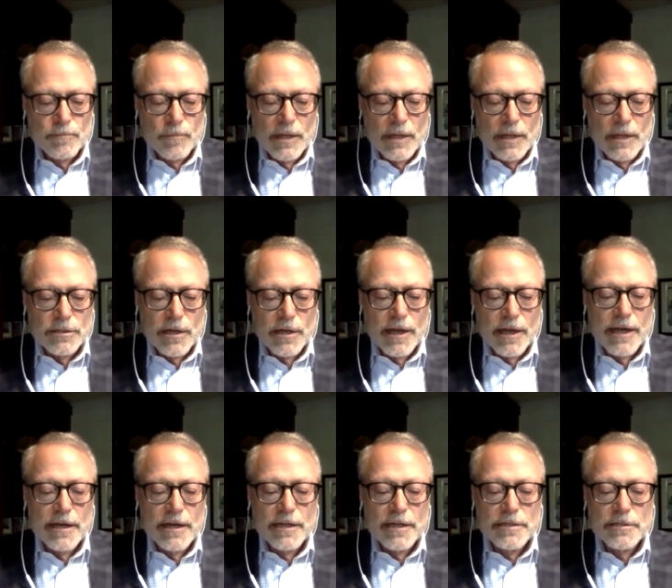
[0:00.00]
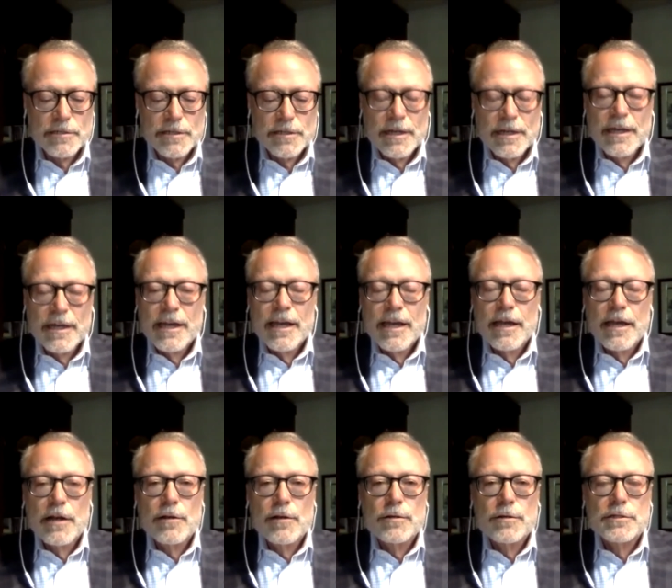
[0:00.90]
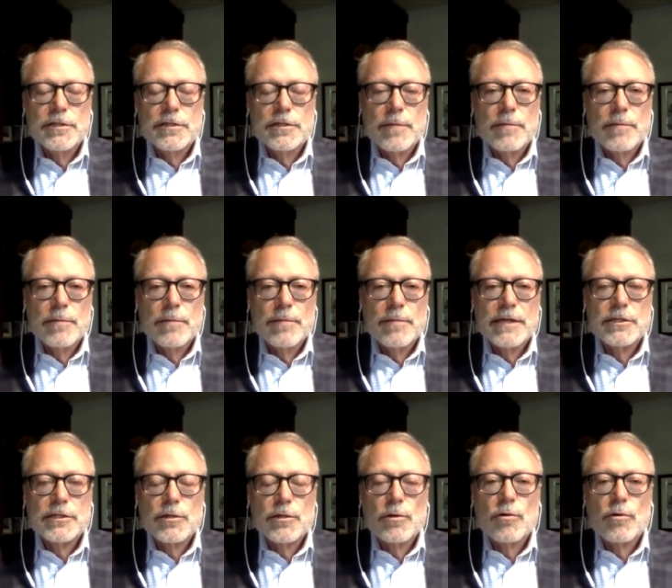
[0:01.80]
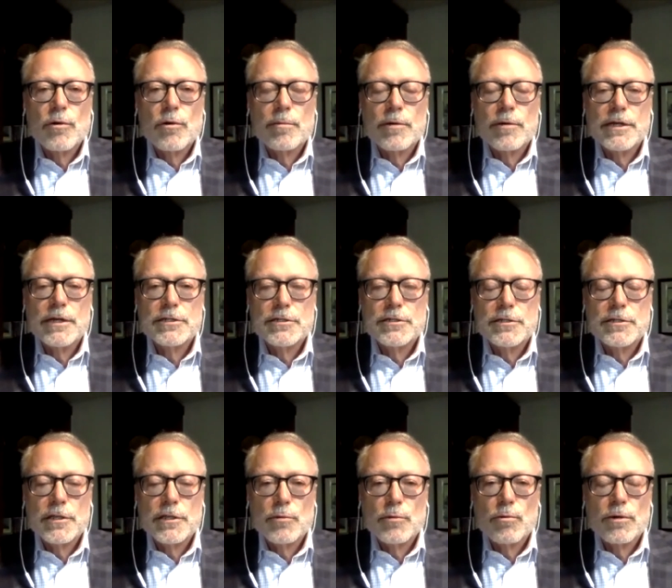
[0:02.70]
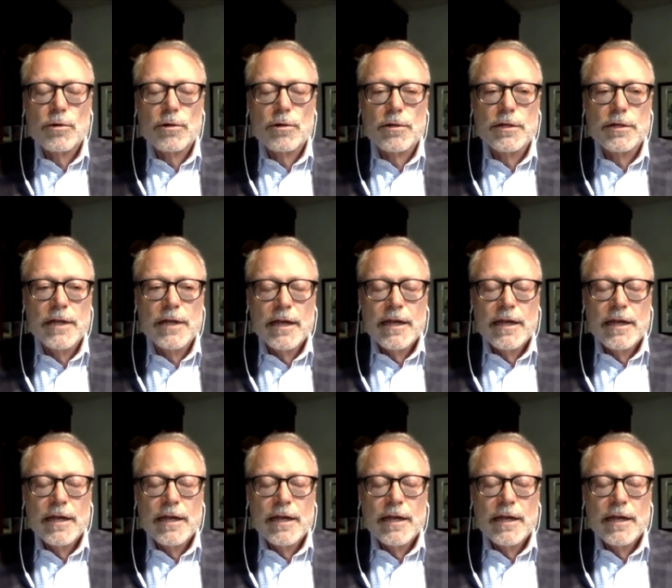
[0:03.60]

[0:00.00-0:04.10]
His client list includes some of the best-known corporations in the world,